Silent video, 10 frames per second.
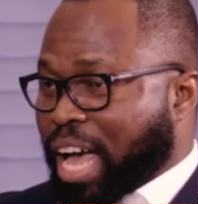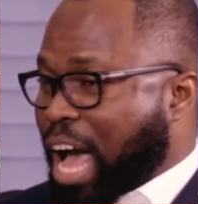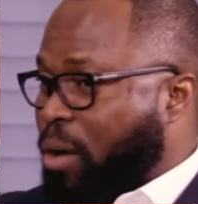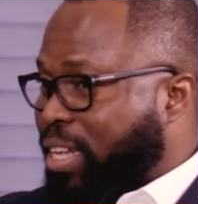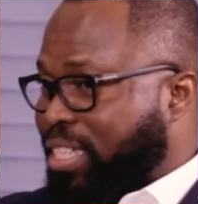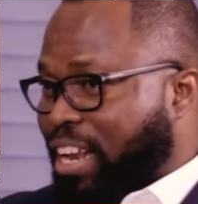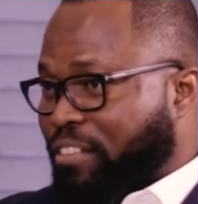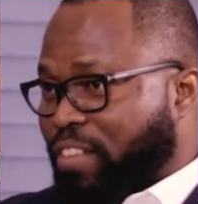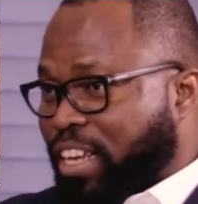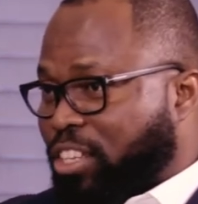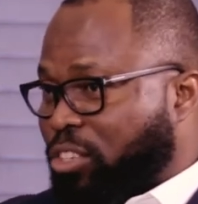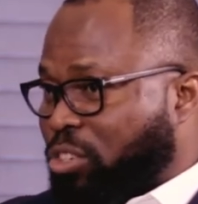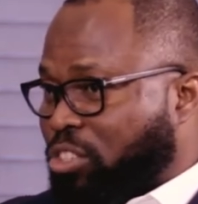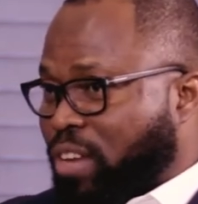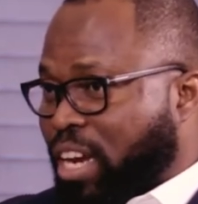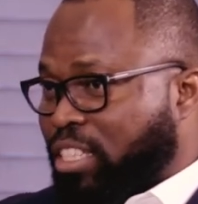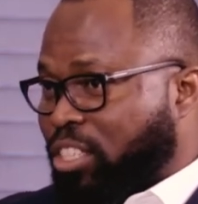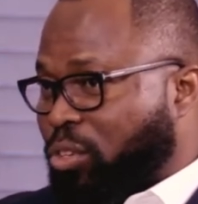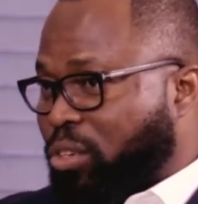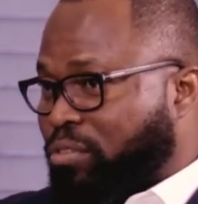how has that affected your
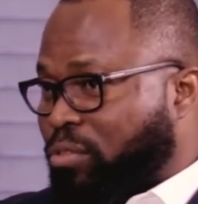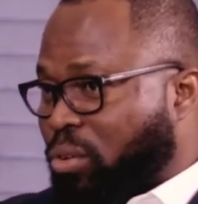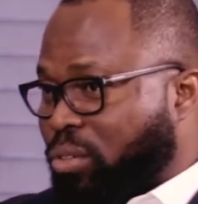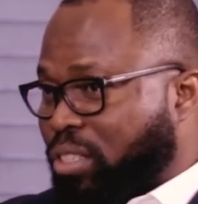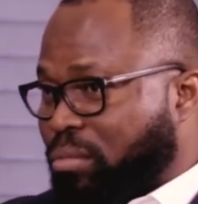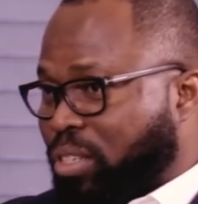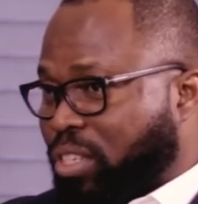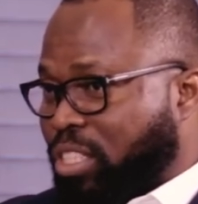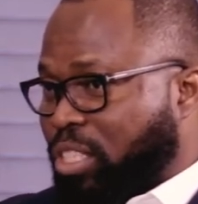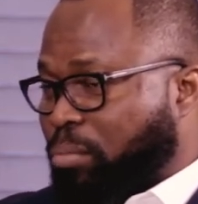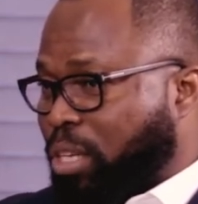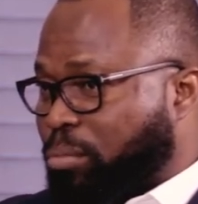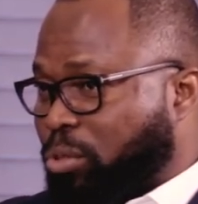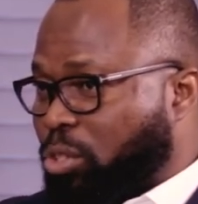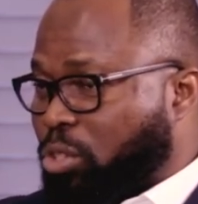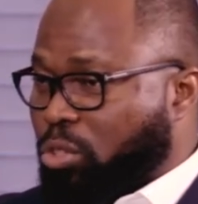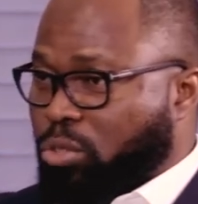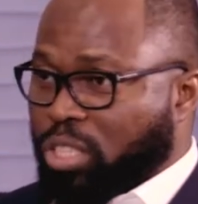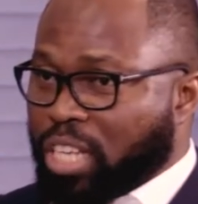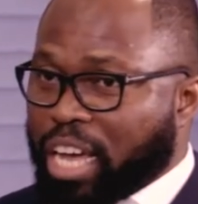strategy going forward? Because mm. the people you
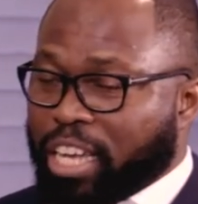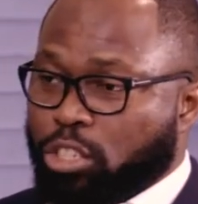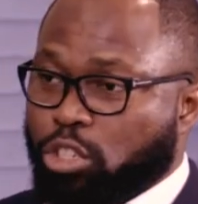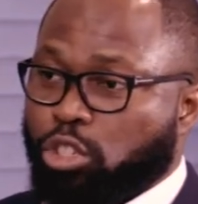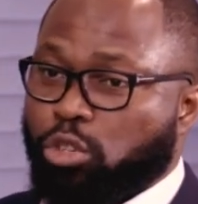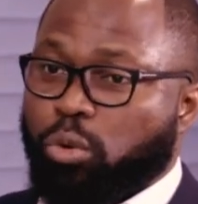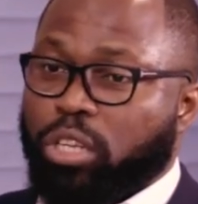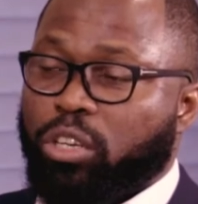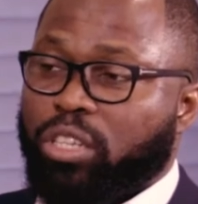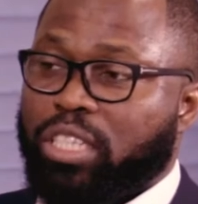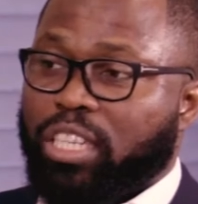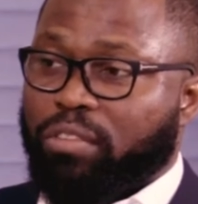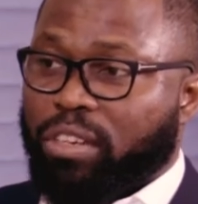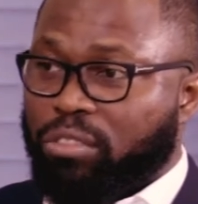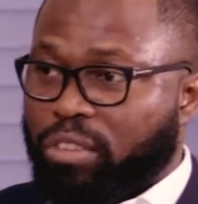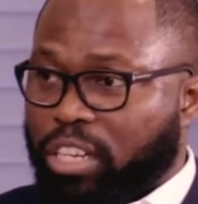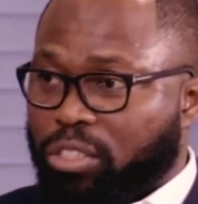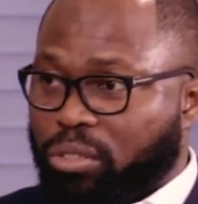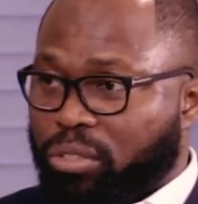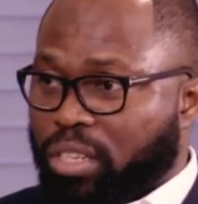used to target solely on TV and
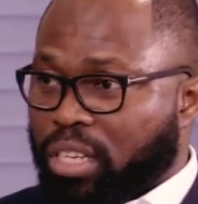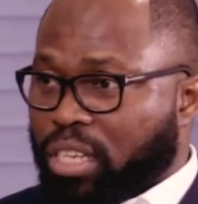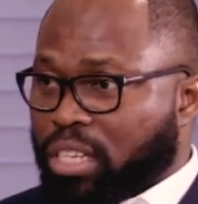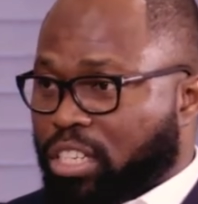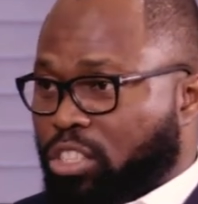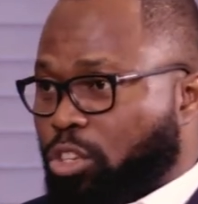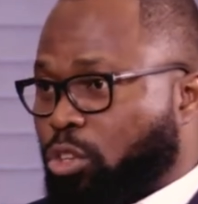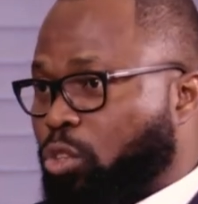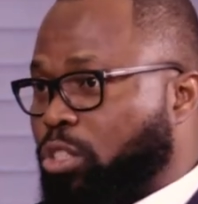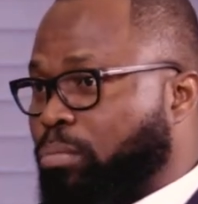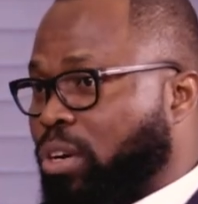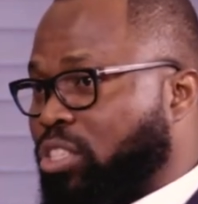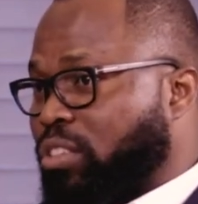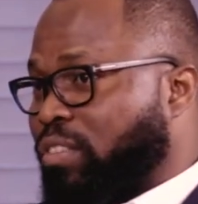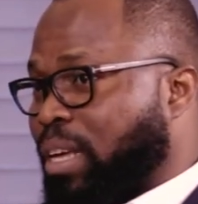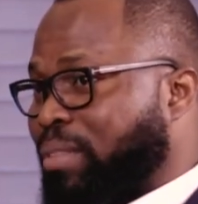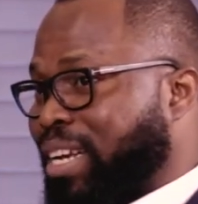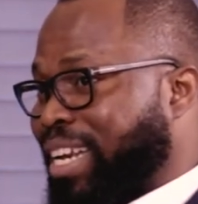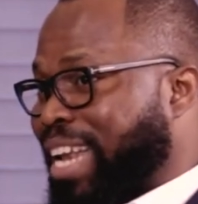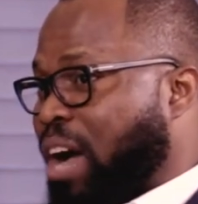radio, there's a huge bunch of them
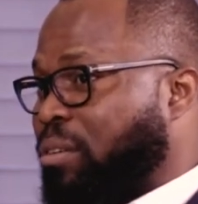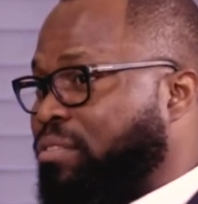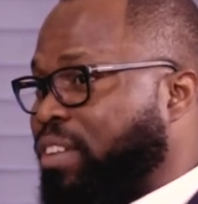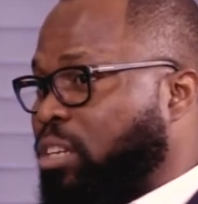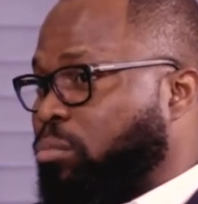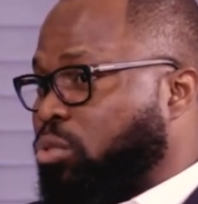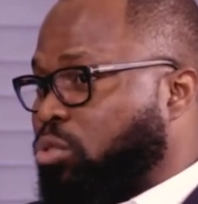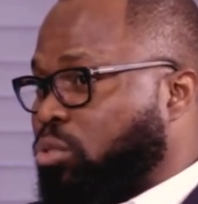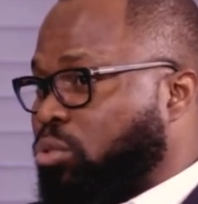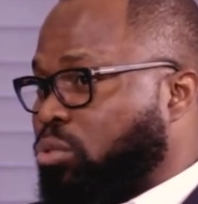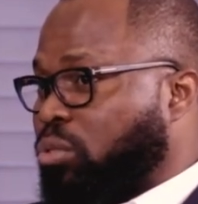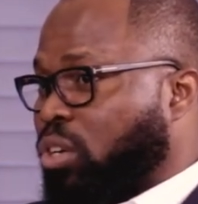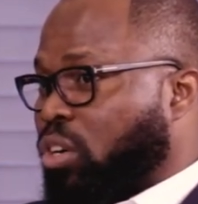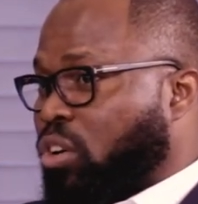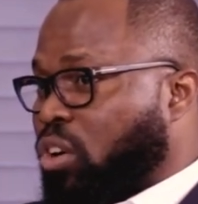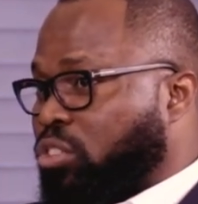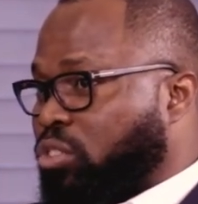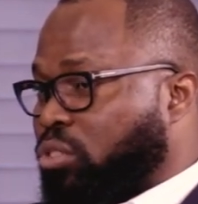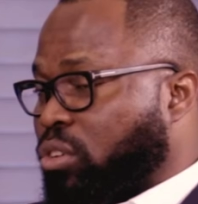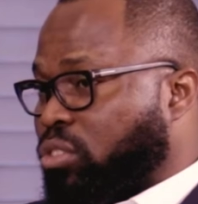that are now available to you on,
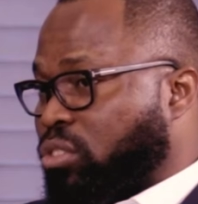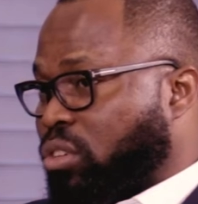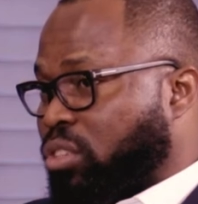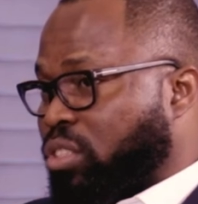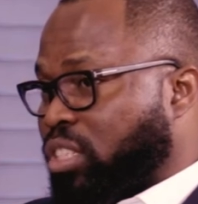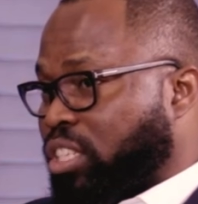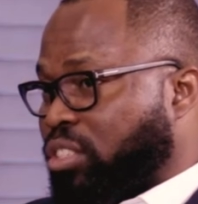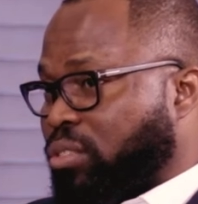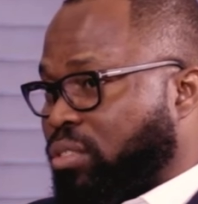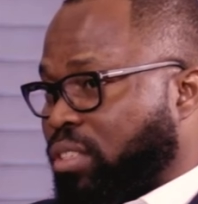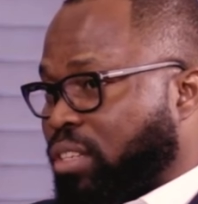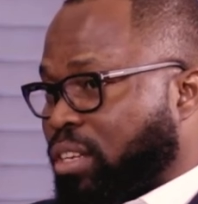on, on digital,